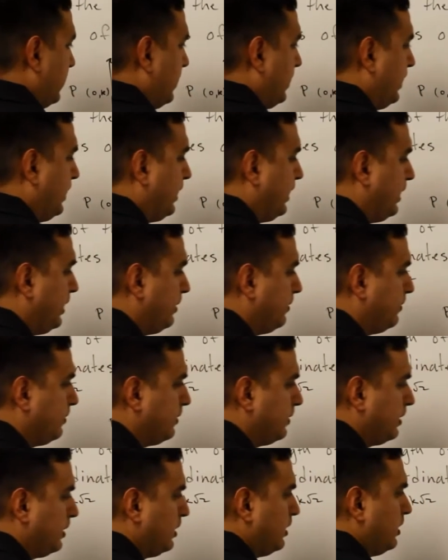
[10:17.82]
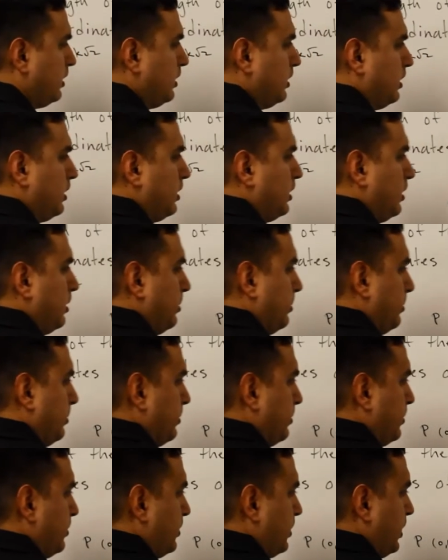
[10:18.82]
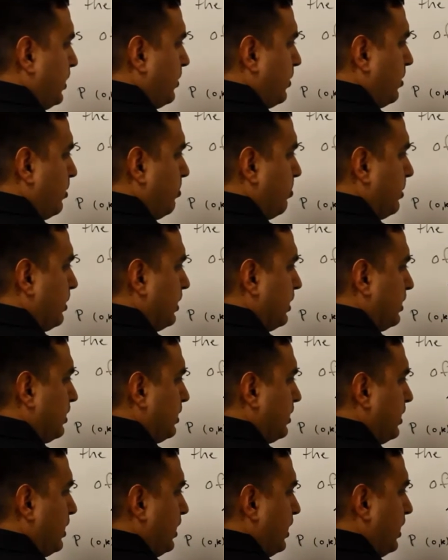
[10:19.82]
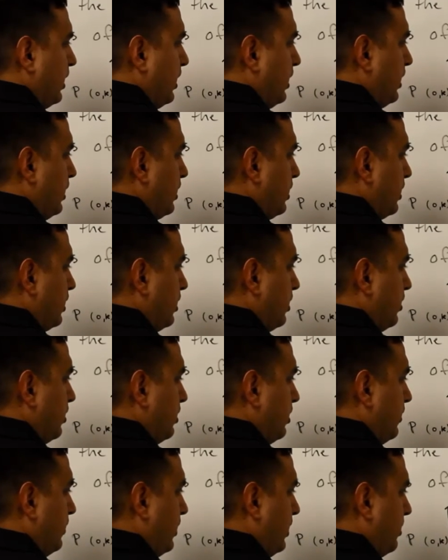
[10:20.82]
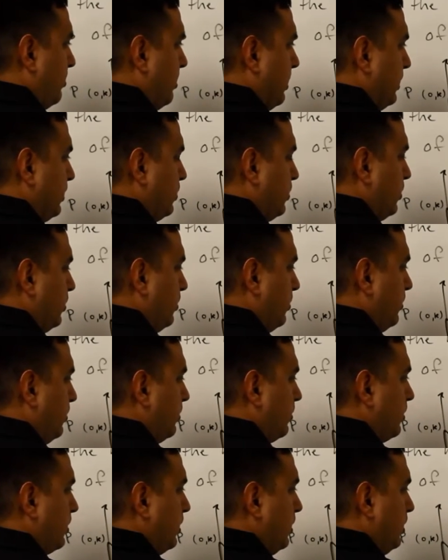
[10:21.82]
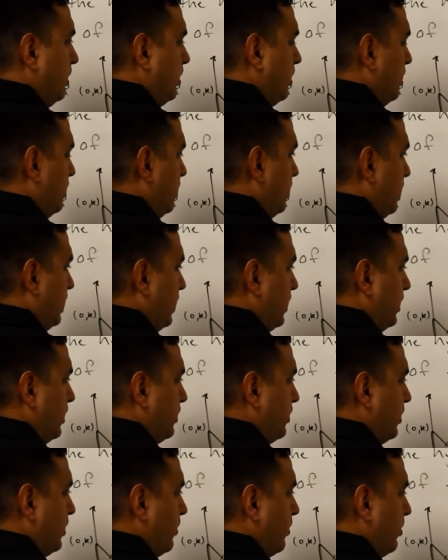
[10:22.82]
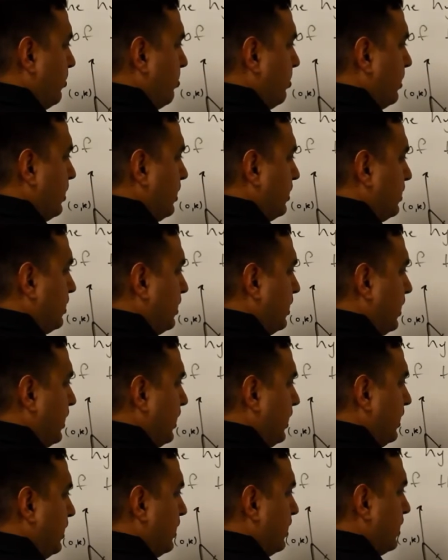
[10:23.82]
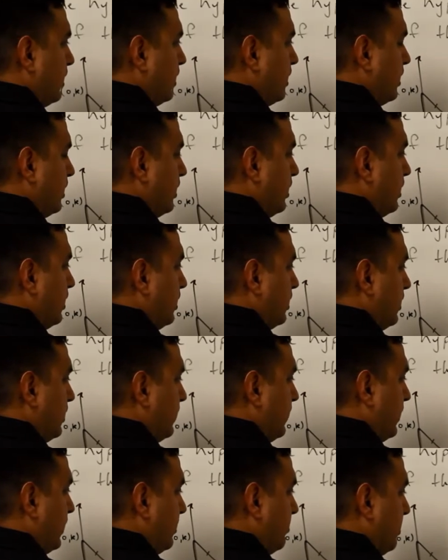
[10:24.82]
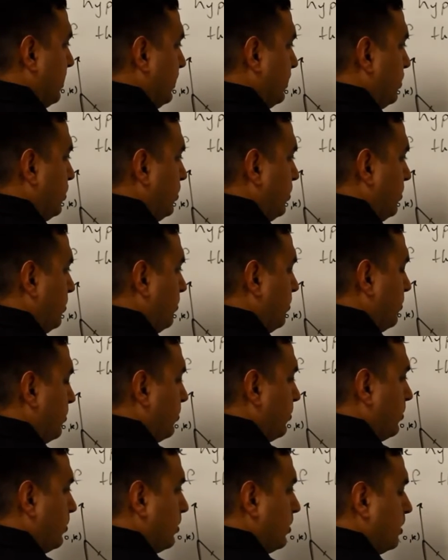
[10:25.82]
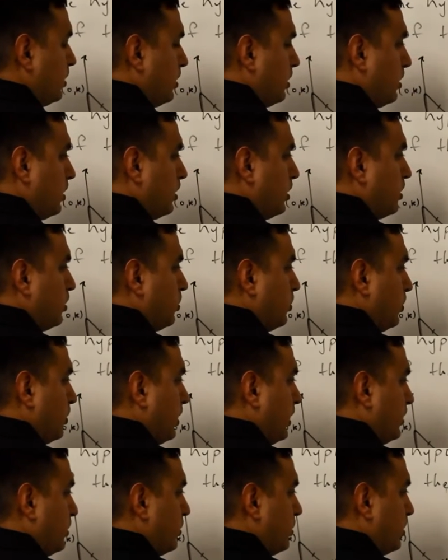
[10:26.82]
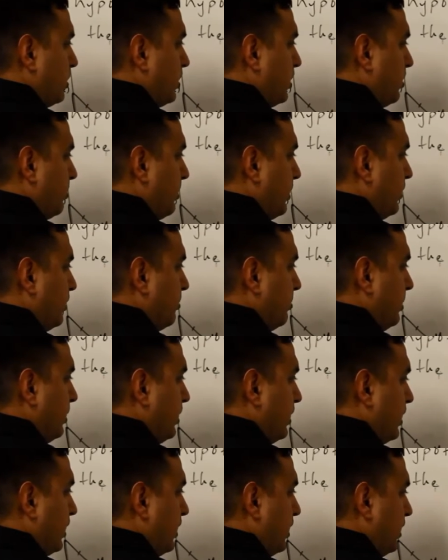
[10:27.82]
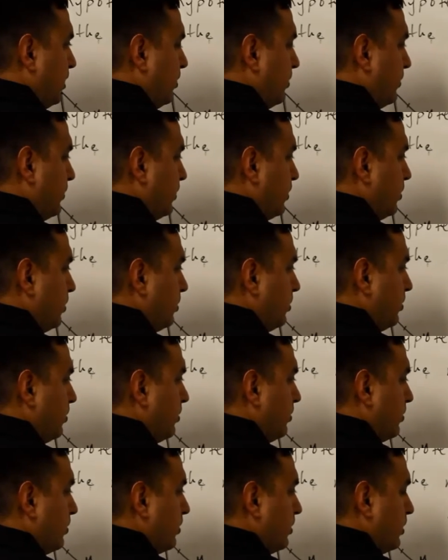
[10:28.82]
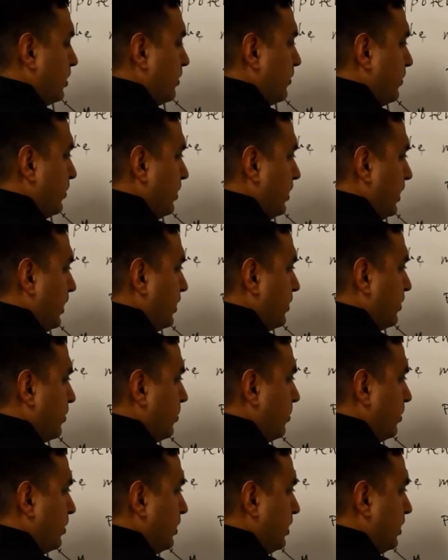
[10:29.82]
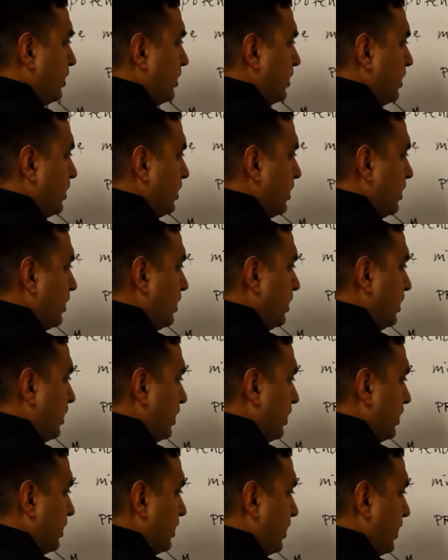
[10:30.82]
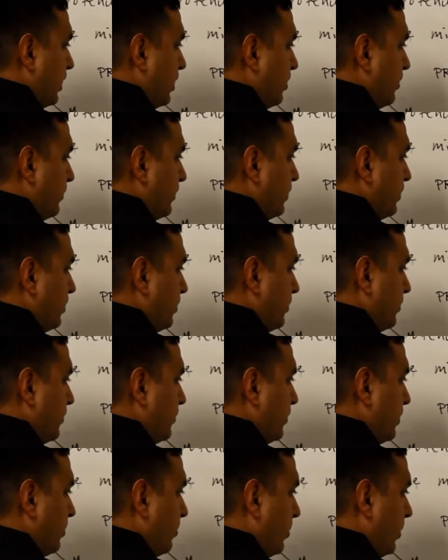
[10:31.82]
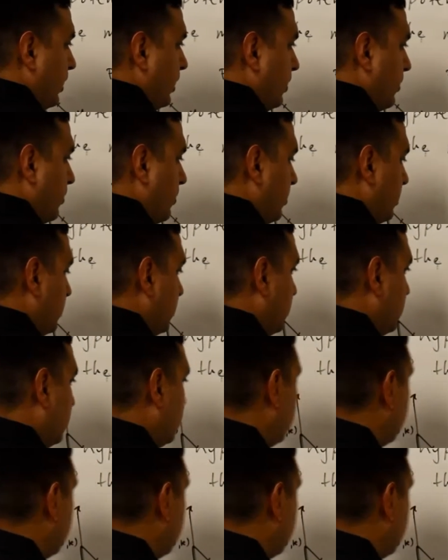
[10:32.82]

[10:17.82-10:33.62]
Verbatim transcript: to have um, 0 plus K divided by 2, and then 0 plus K divided by 2. So that's just going to come out to be K over 2 for the x coordinate, and K over 2 for the y coordinate.